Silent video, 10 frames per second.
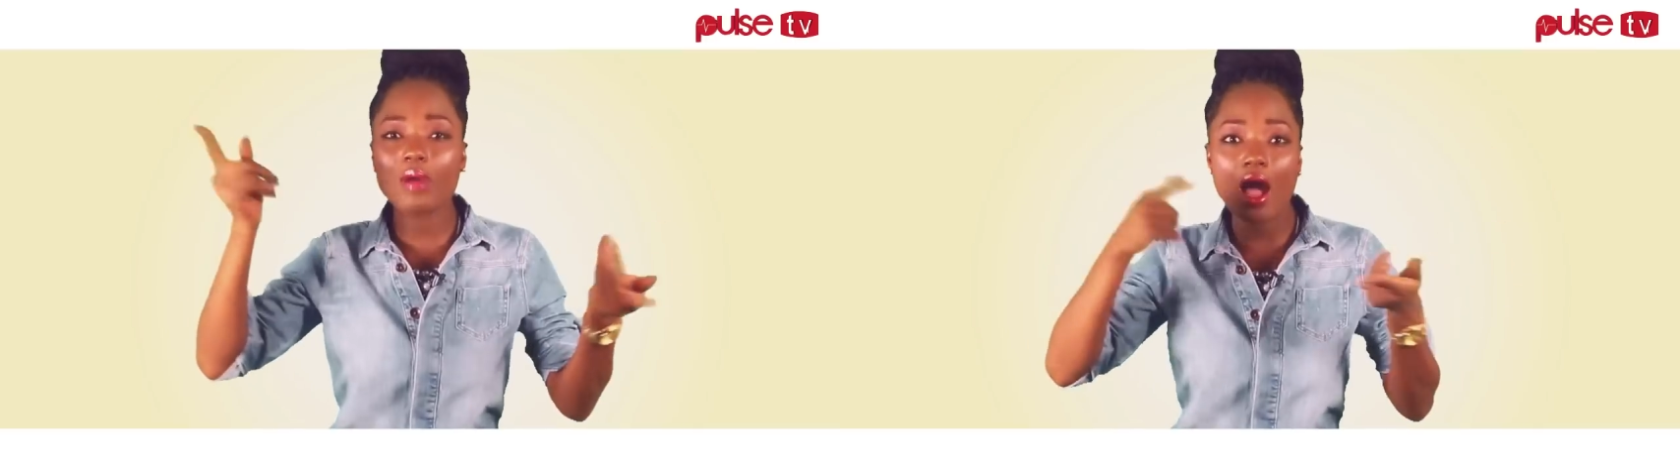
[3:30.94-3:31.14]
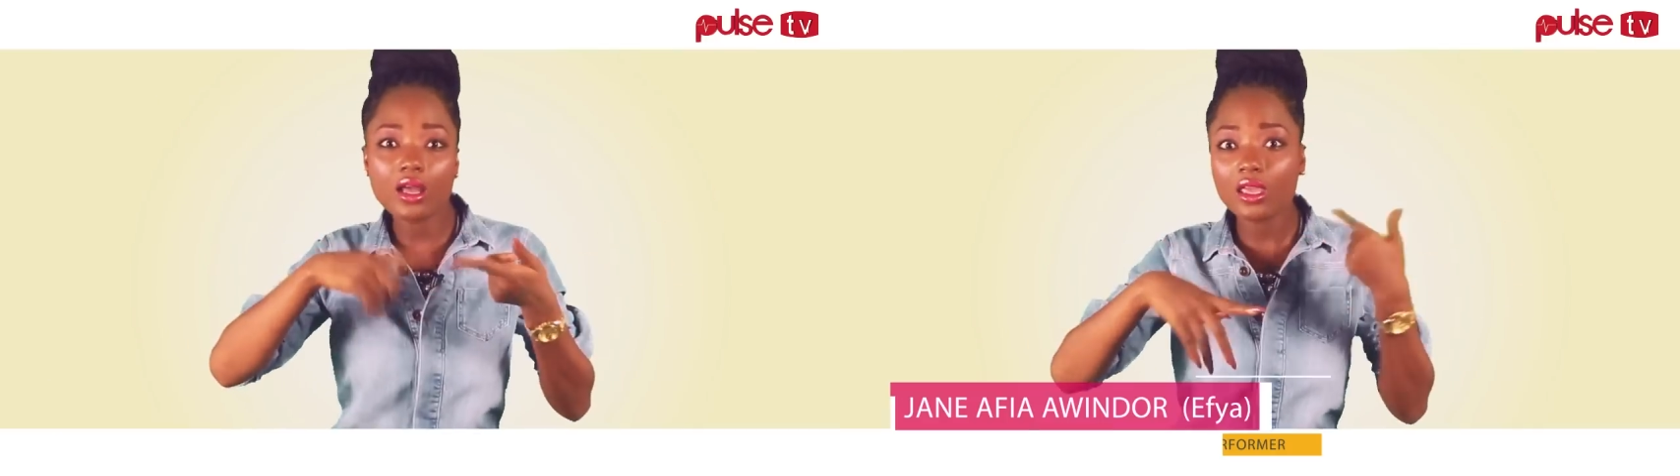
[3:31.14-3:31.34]

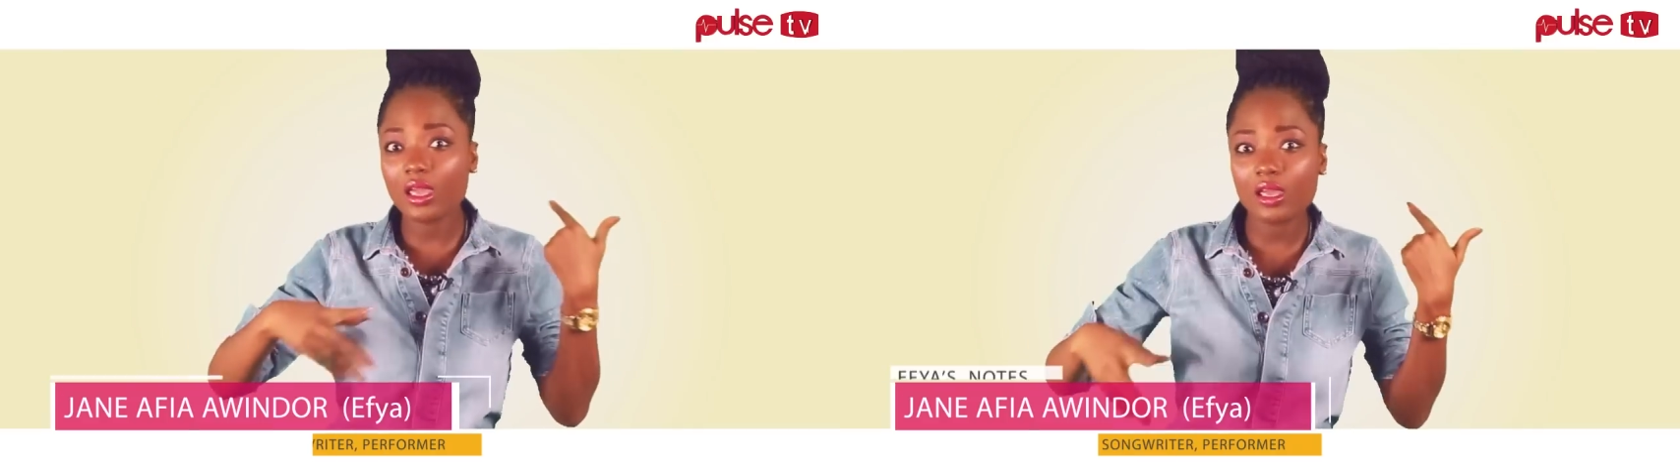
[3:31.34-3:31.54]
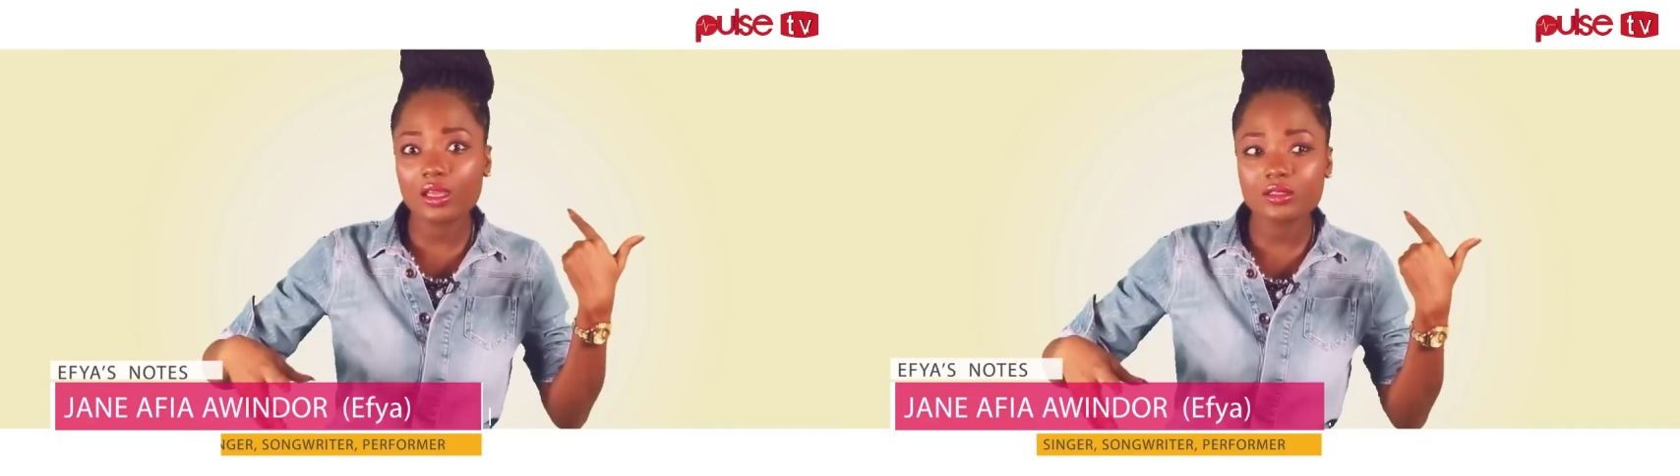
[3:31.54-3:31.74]

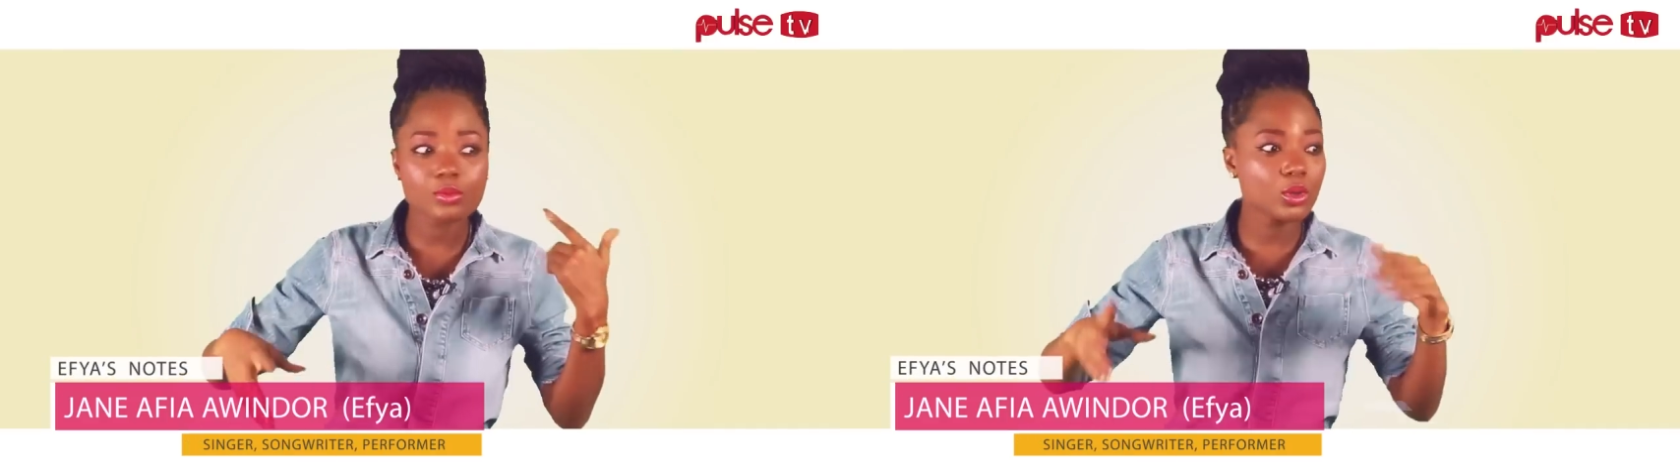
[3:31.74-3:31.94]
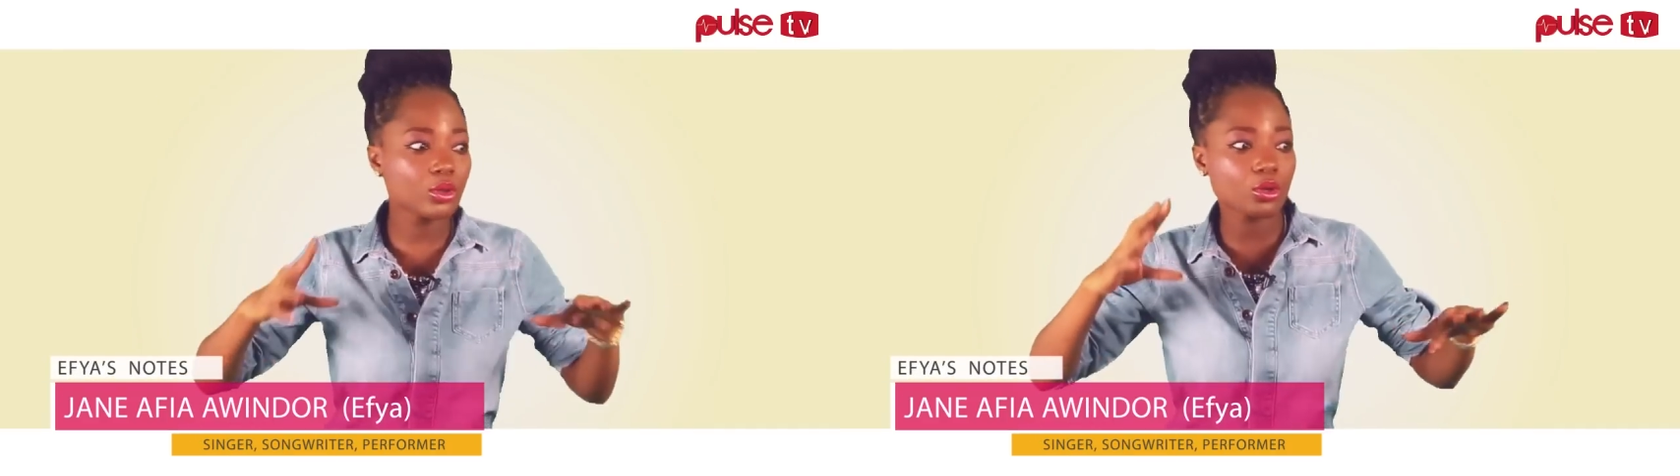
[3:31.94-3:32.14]
markets,
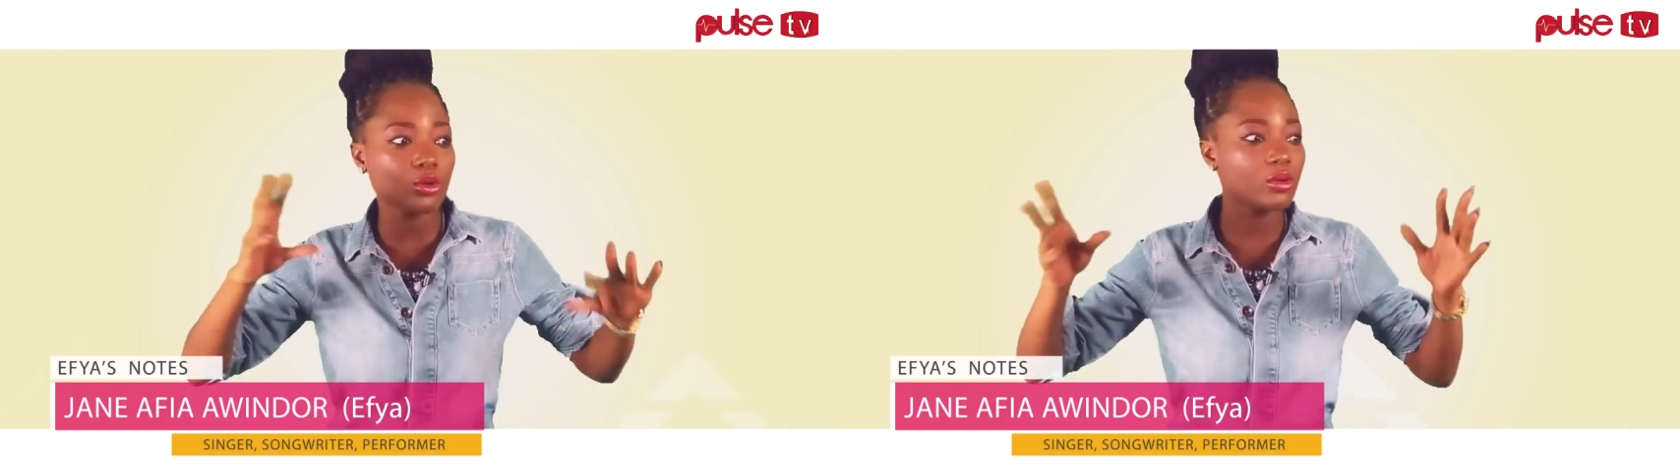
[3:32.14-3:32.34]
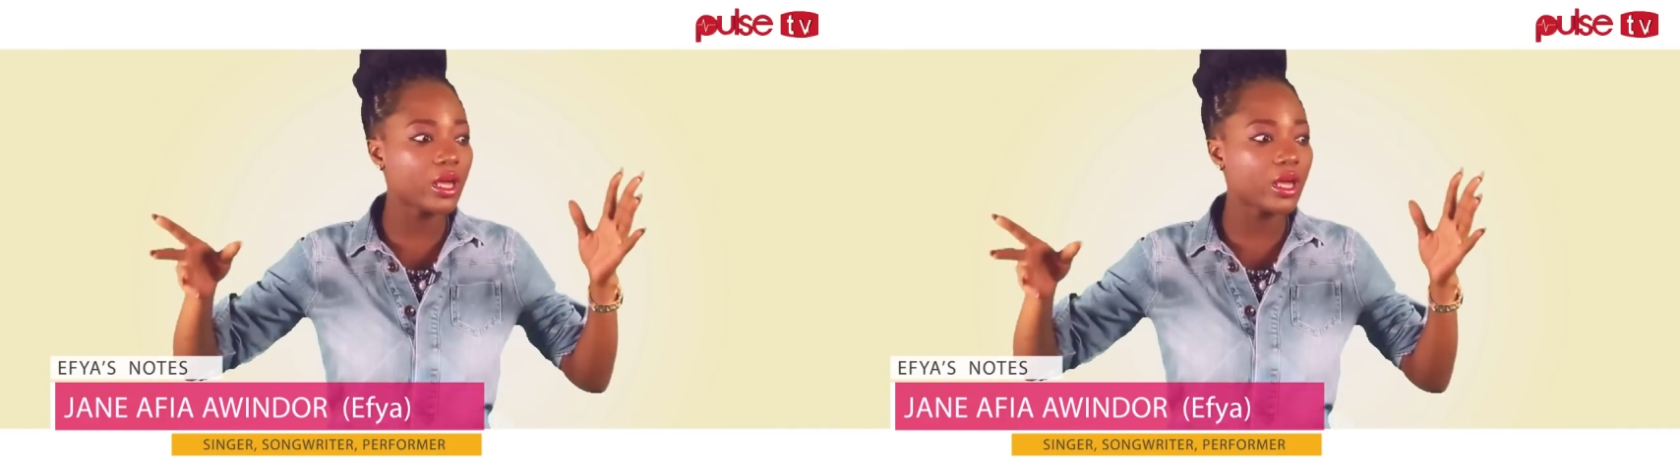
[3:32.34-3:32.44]
we're going to go